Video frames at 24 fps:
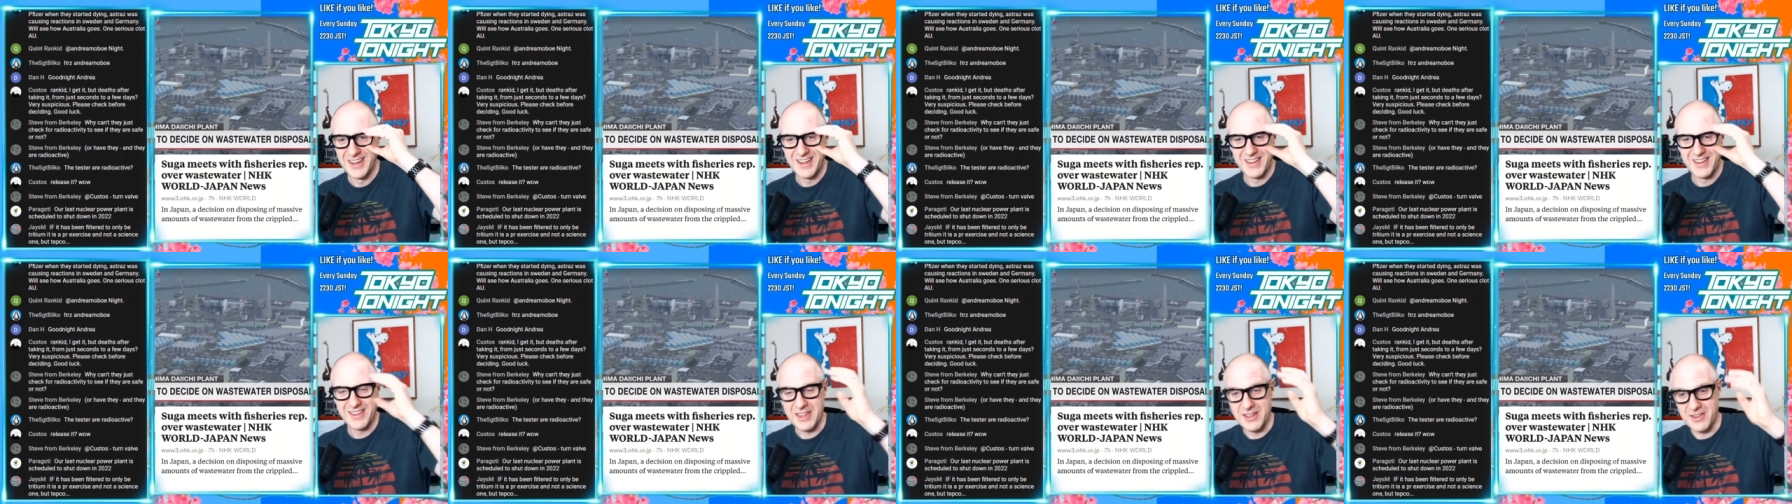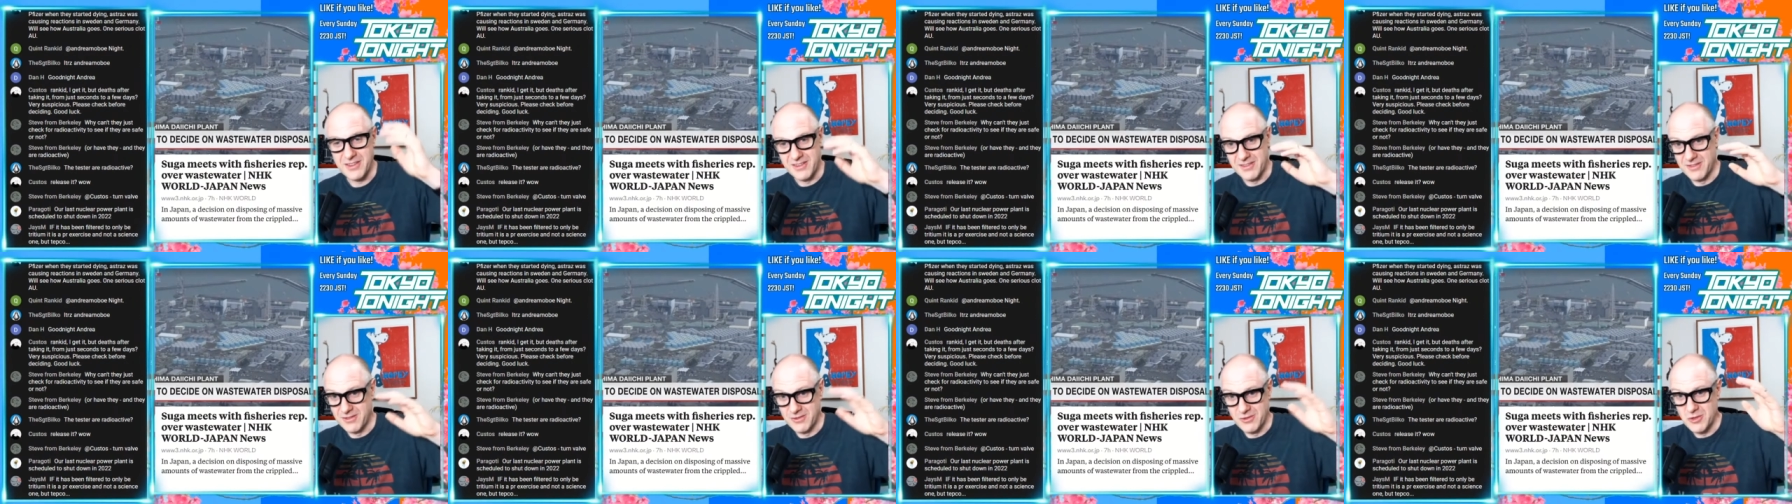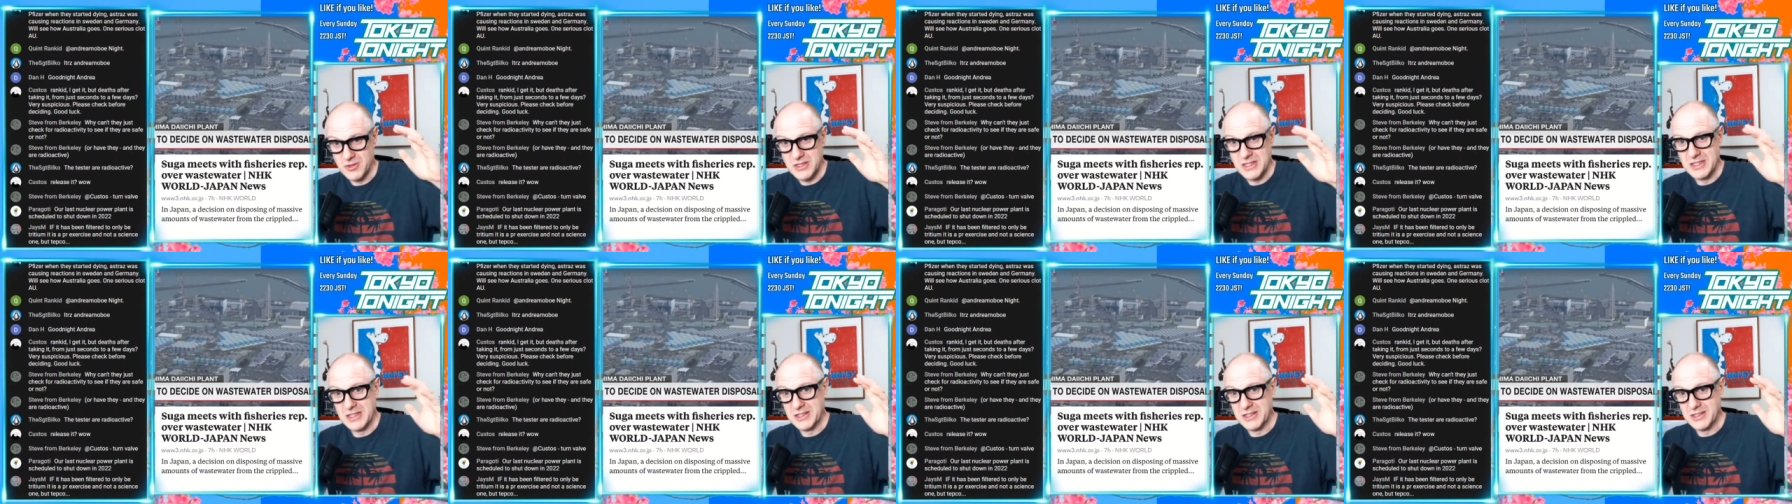They, New
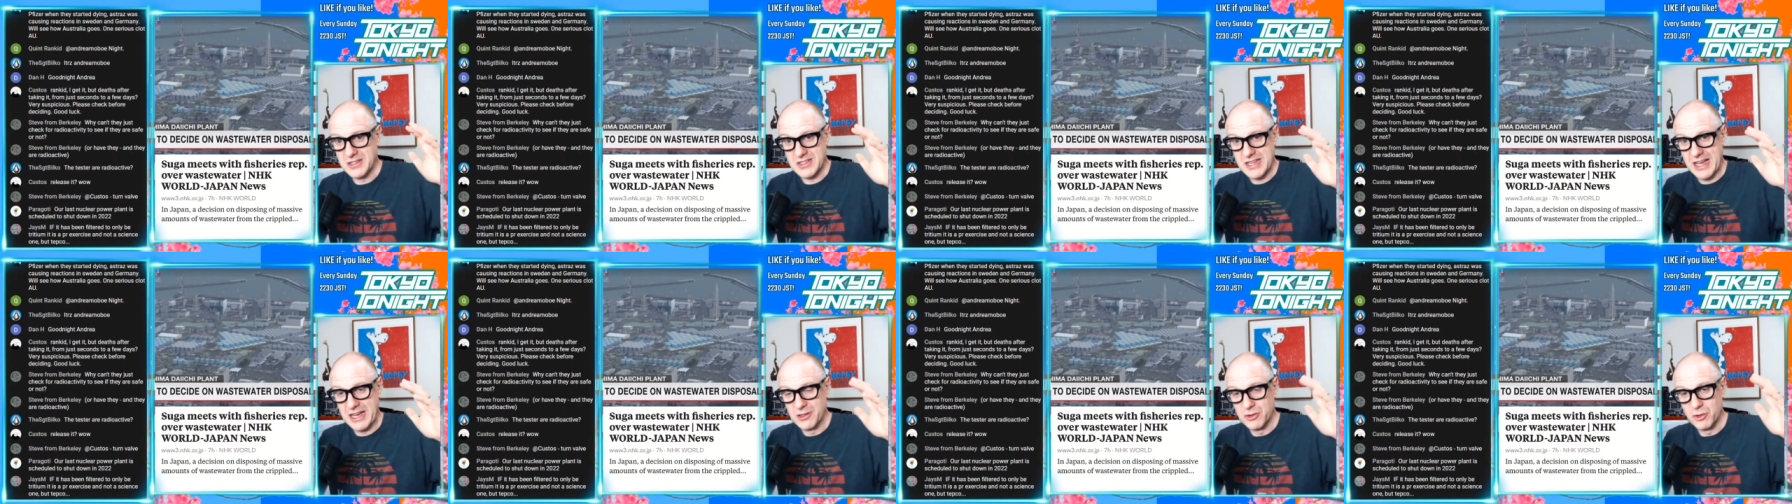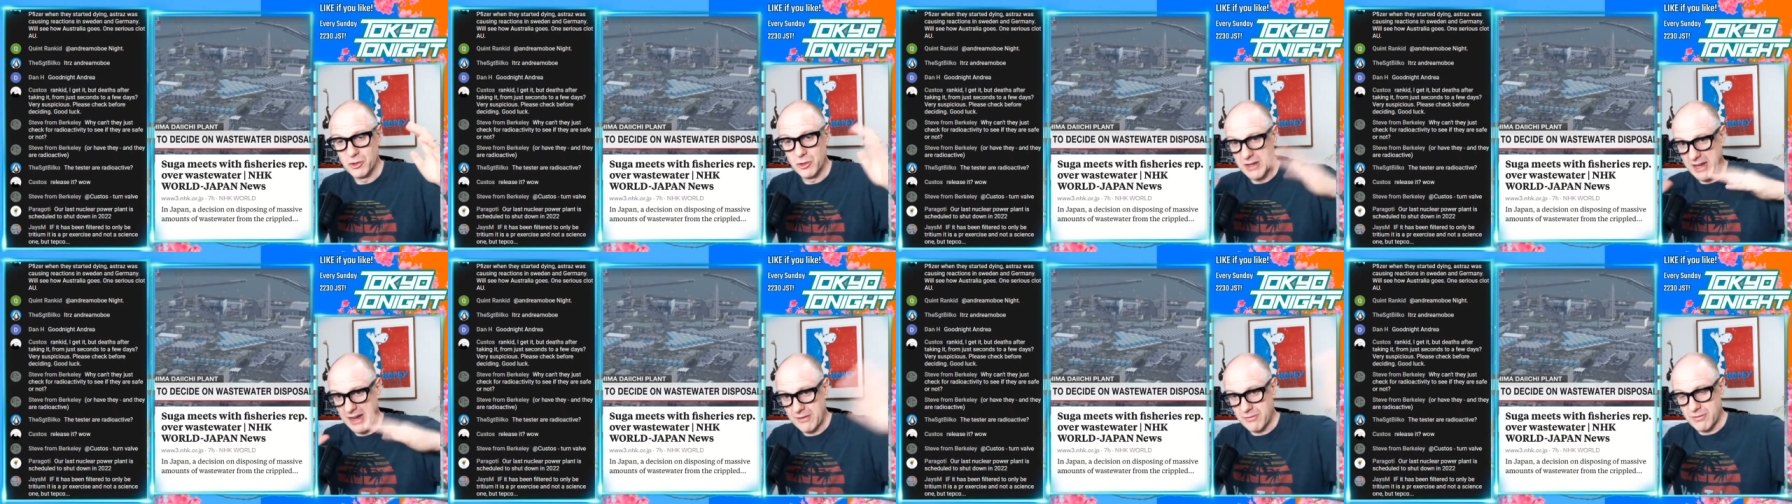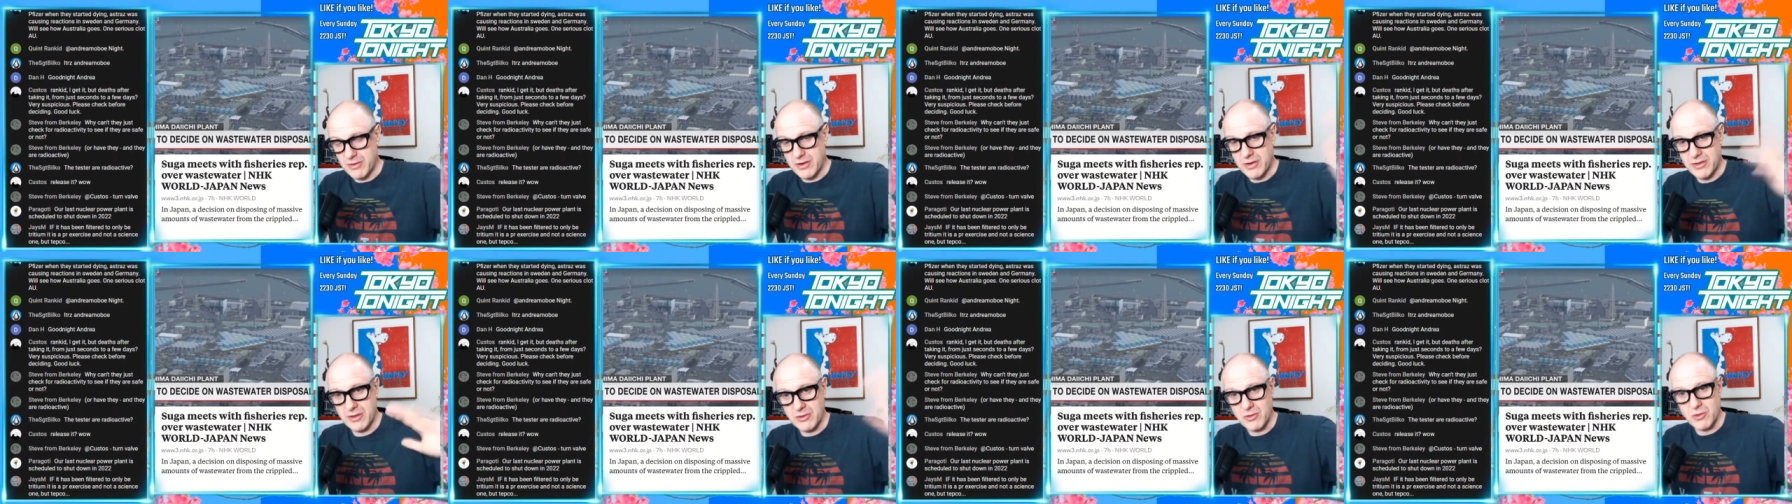Zealand just outlawed
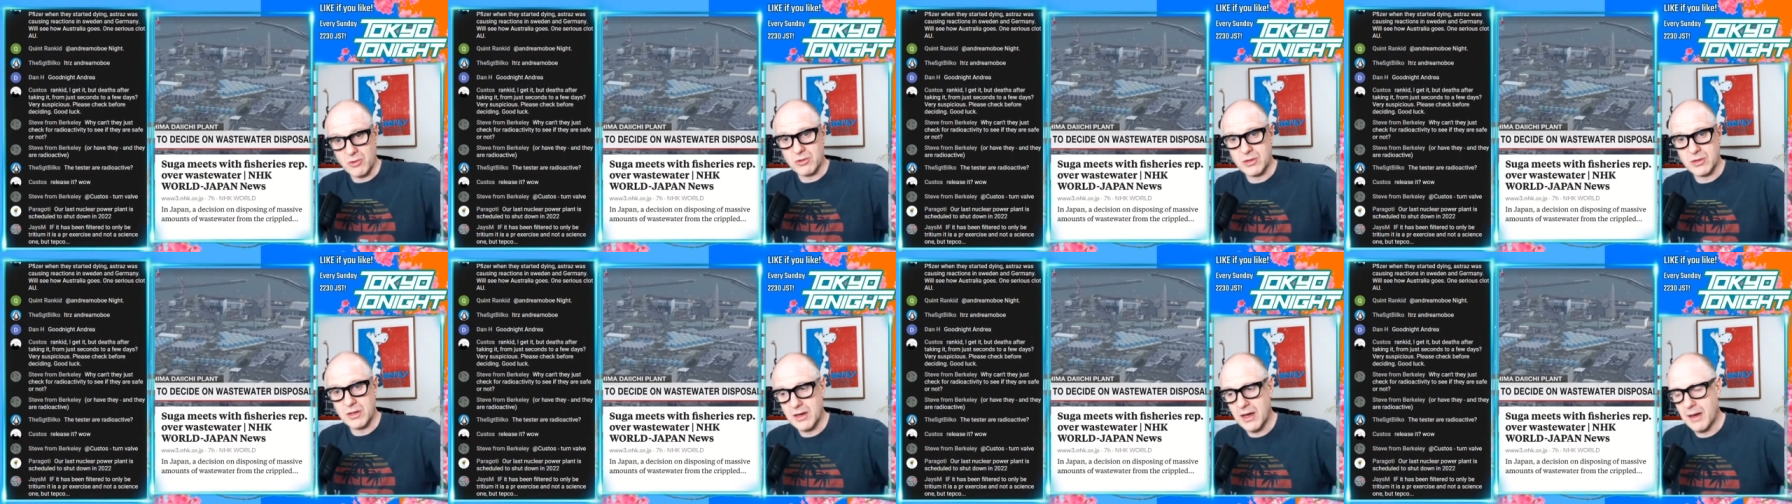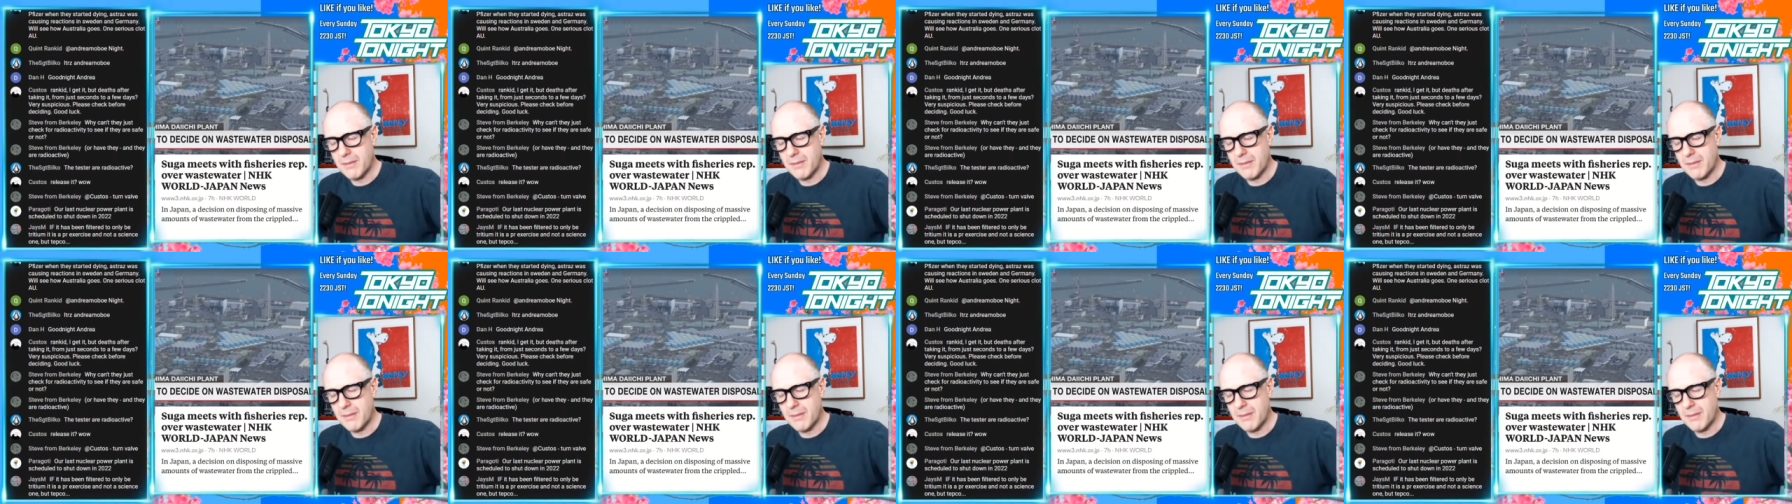everything nuclear,